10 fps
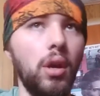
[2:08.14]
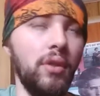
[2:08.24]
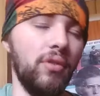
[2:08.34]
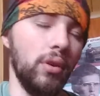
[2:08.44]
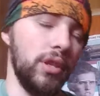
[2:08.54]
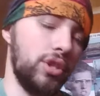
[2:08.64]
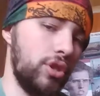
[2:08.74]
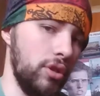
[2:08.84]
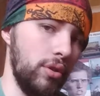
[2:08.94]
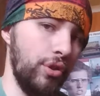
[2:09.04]
For the
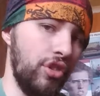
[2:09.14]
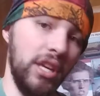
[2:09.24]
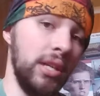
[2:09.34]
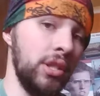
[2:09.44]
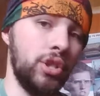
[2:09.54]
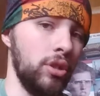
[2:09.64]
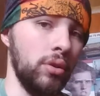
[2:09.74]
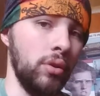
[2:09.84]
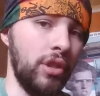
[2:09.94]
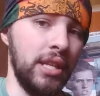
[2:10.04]
truth in
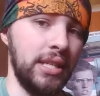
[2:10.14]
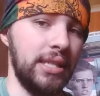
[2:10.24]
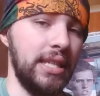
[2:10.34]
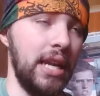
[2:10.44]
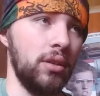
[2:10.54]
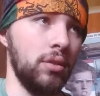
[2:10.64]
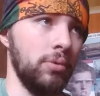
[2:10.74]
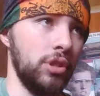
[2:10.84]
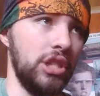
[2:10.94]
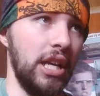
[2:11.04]
truth is a terrible
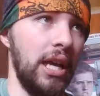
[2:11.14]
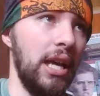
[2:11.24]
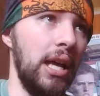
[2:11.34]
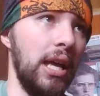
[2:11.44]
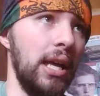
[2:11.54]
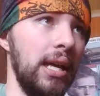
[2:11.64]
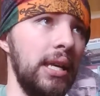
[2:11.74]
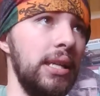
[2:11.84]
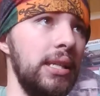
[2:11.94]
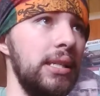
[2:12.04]

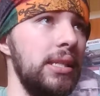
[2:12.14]
jest.